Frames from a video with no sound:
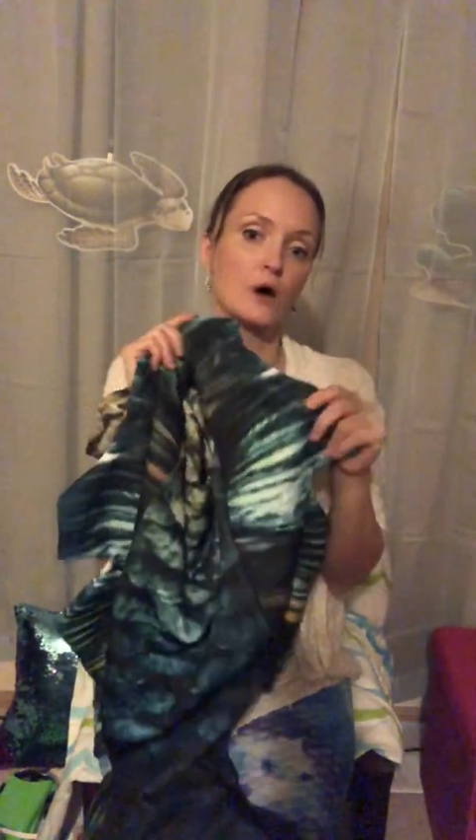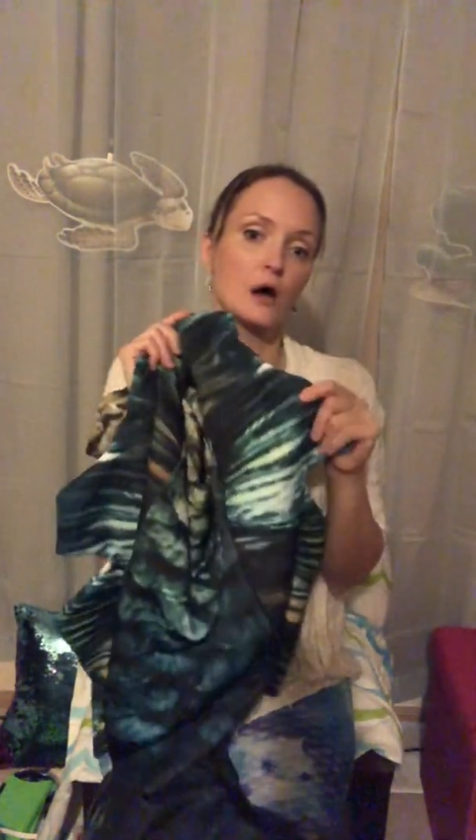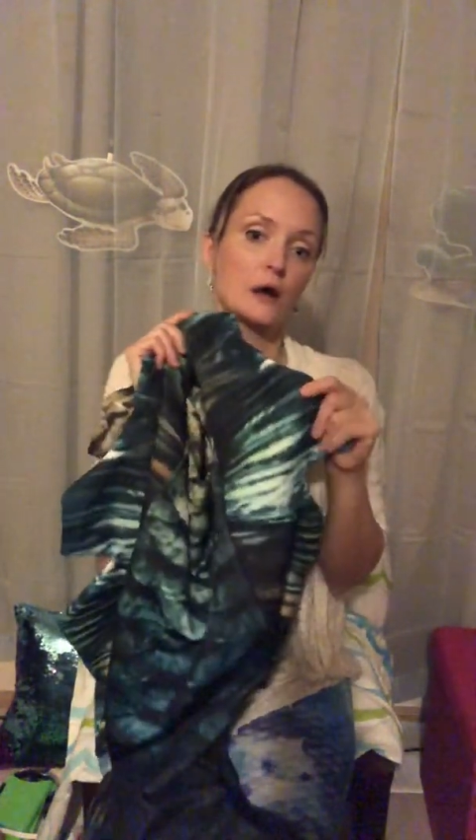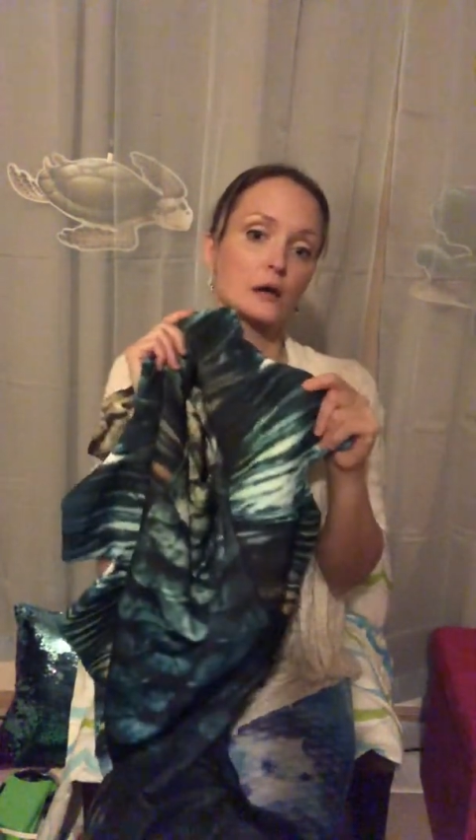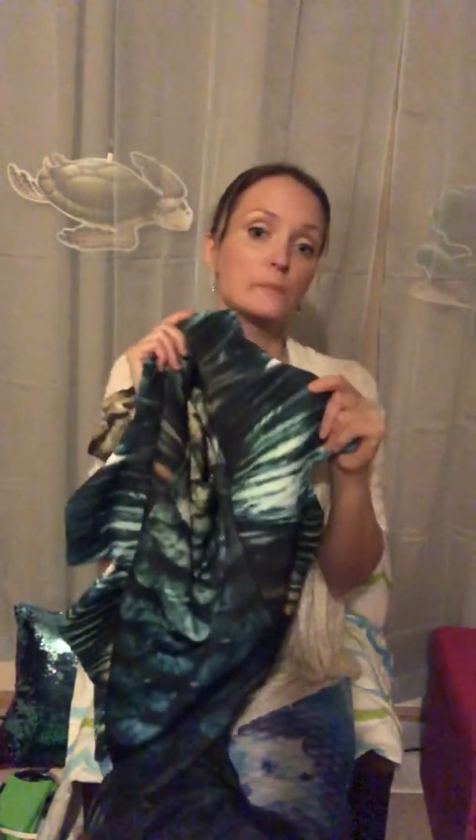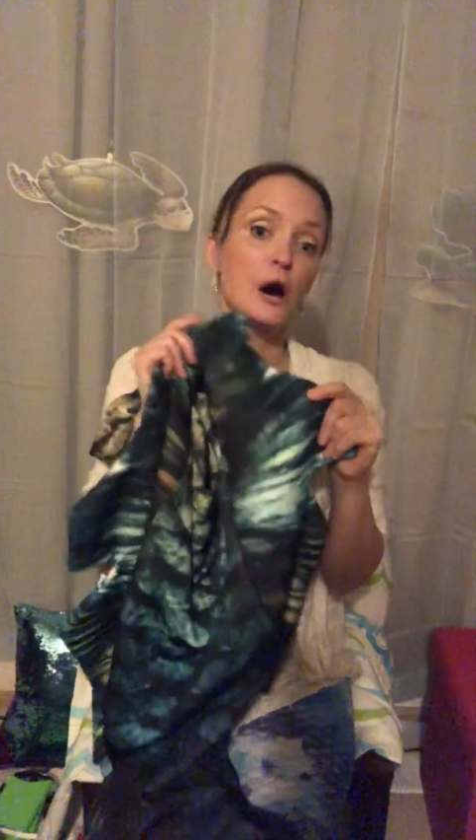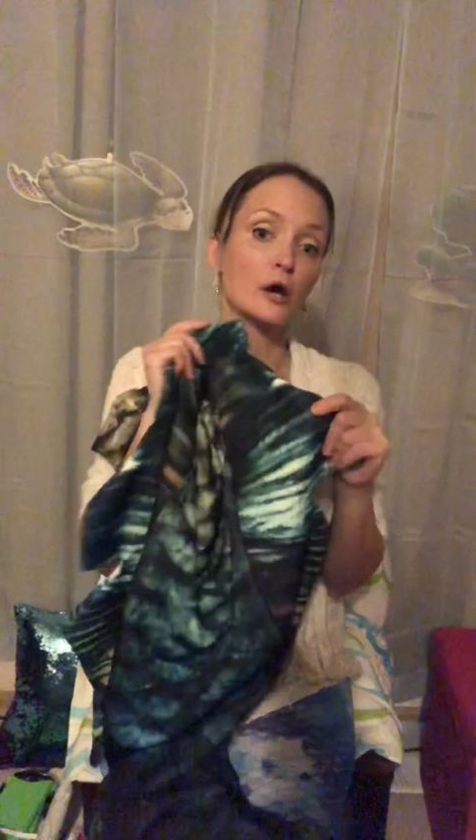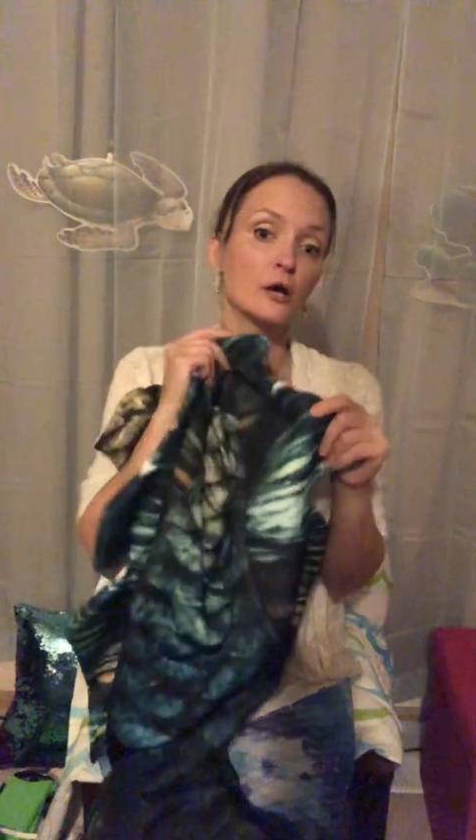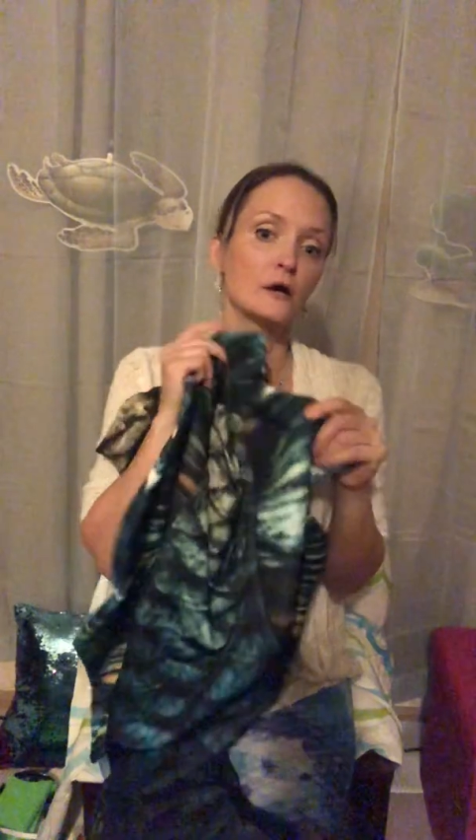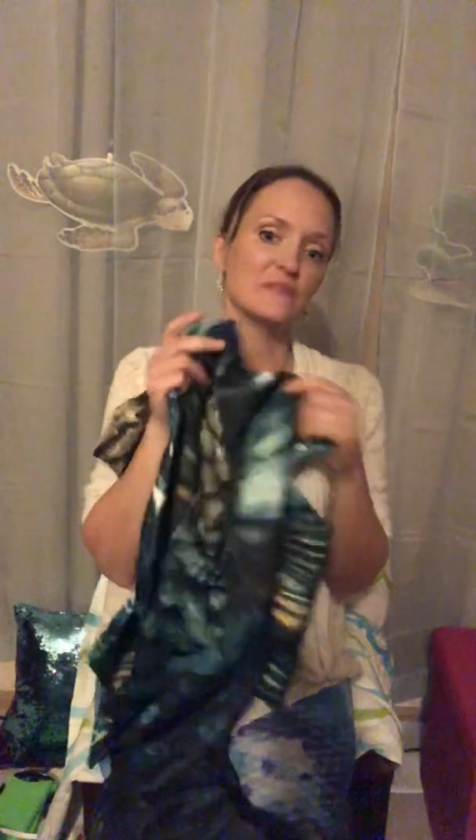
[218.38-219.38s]
gonna
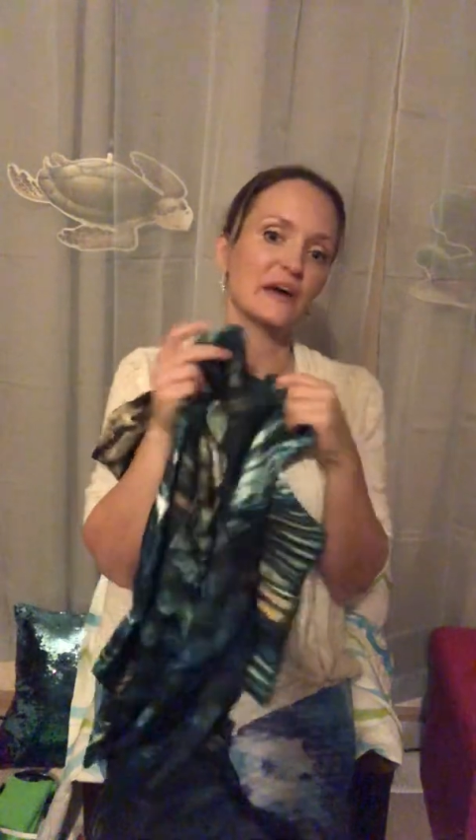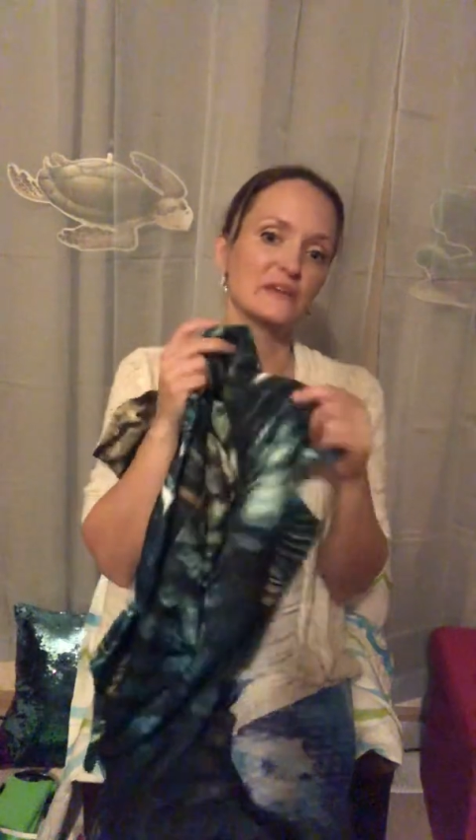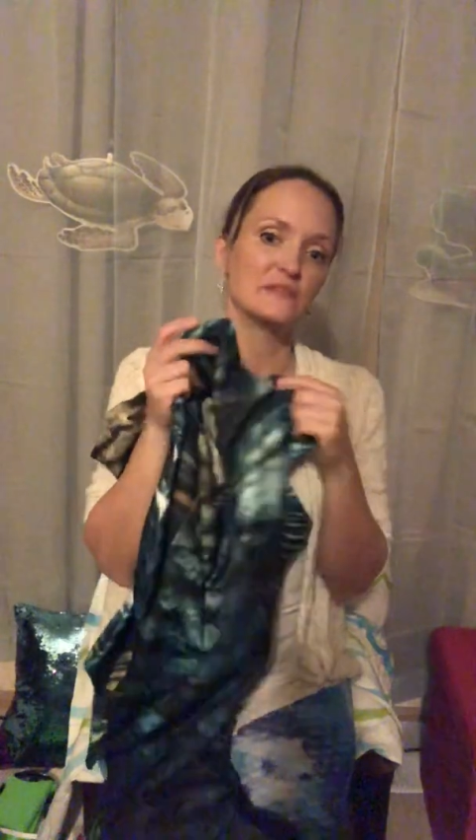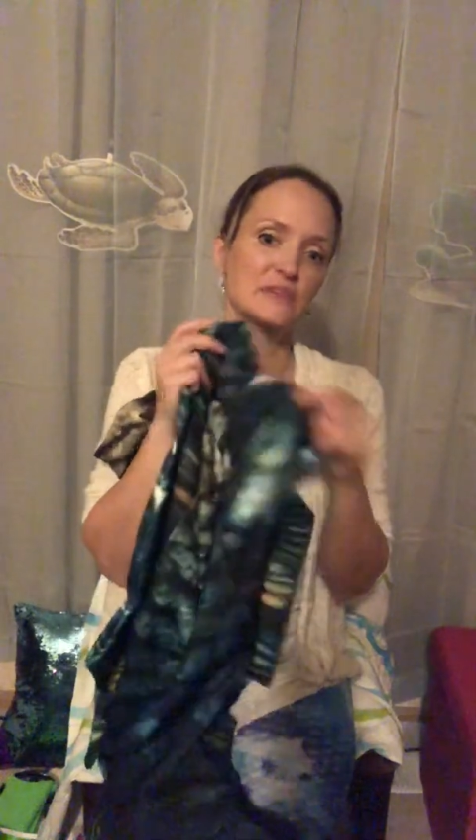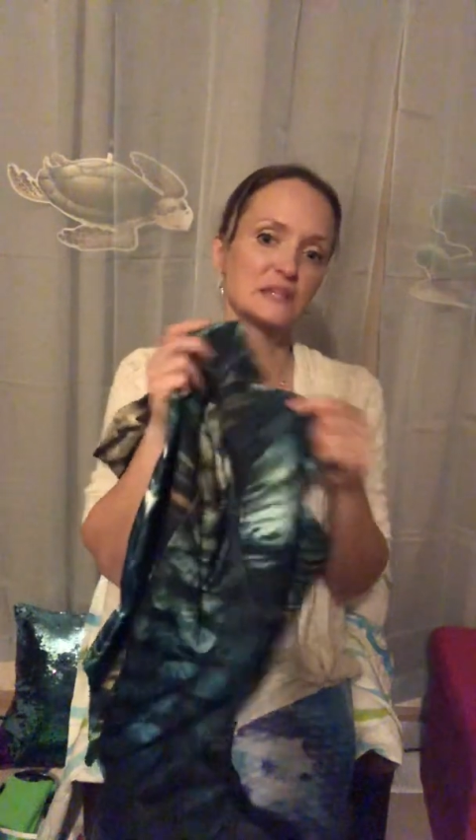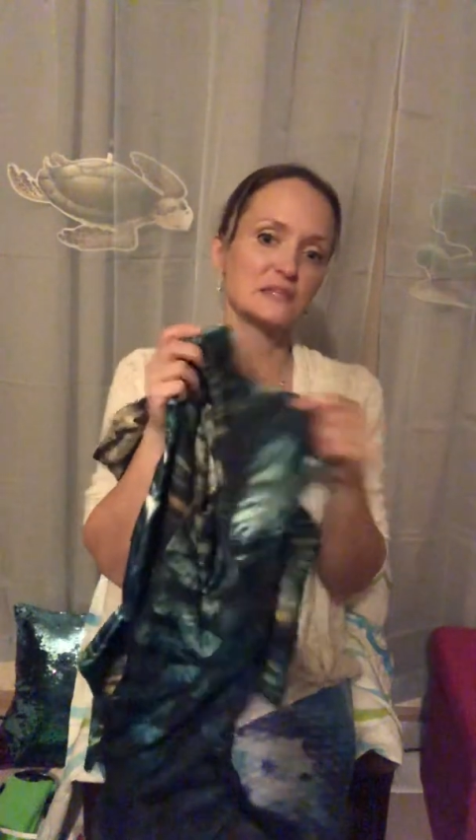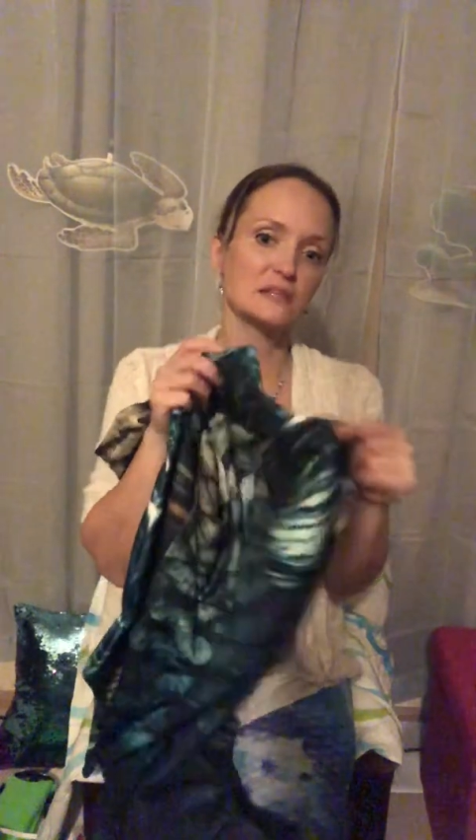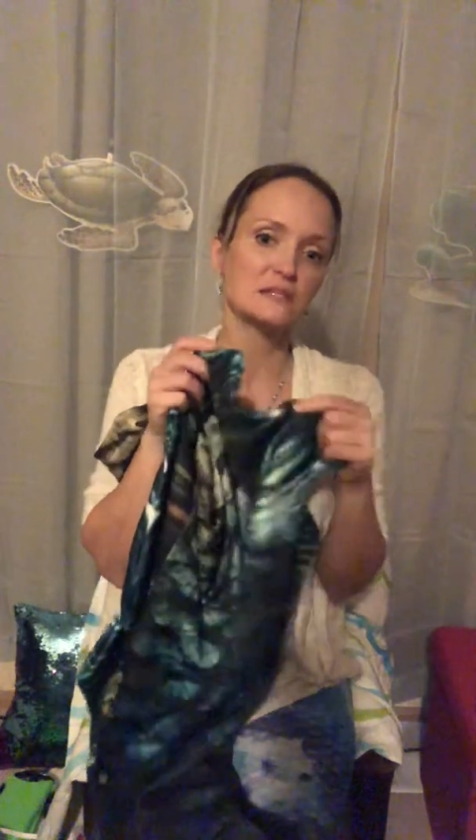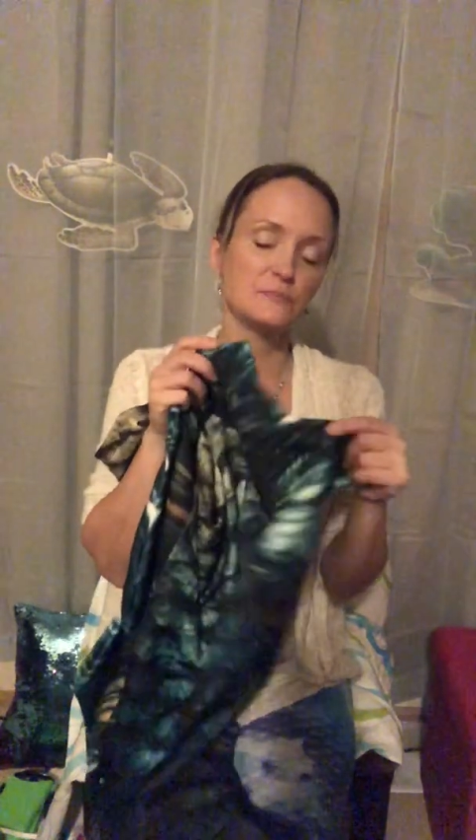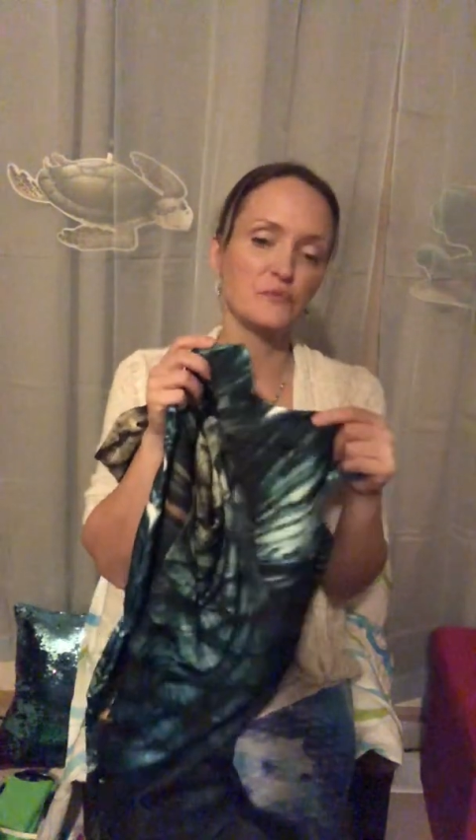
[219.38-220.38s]
pucker. I've had things
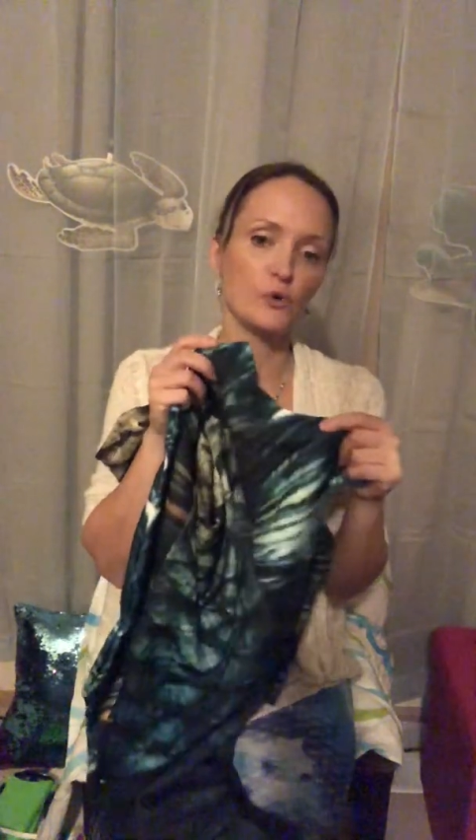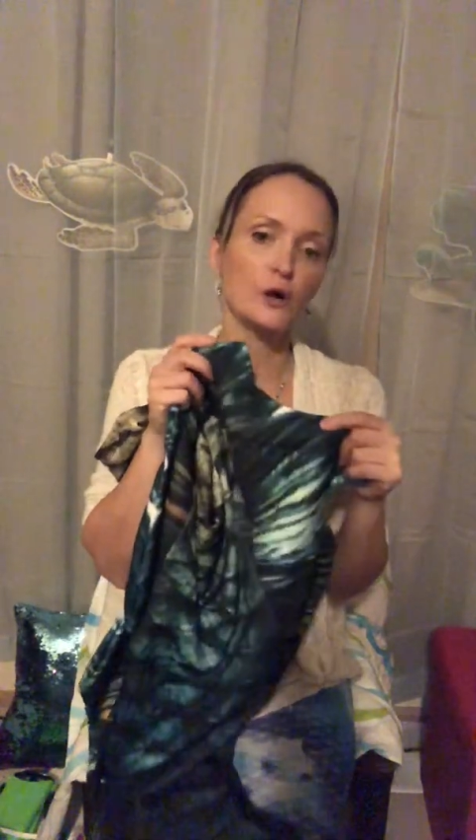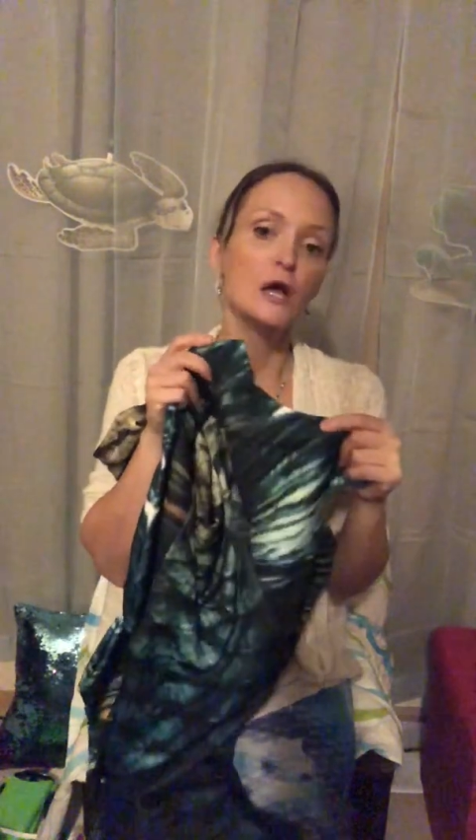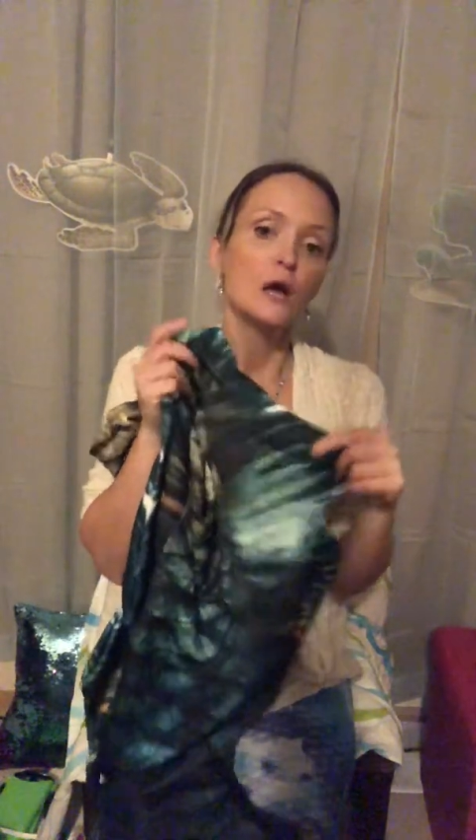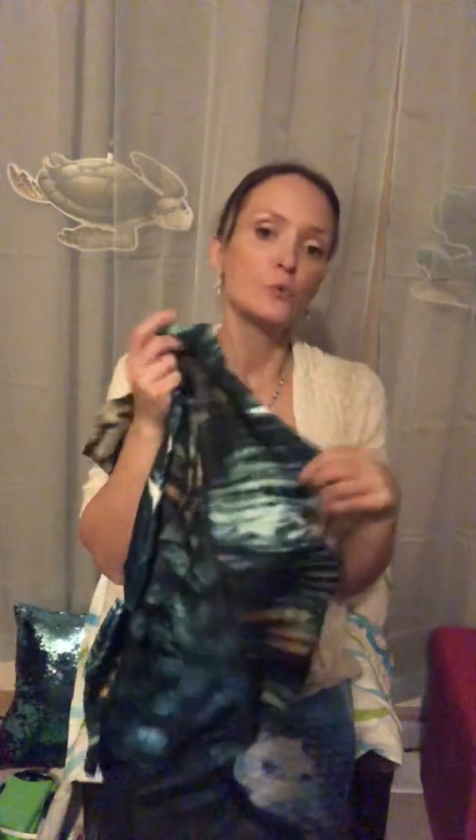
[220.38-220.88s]
like this before,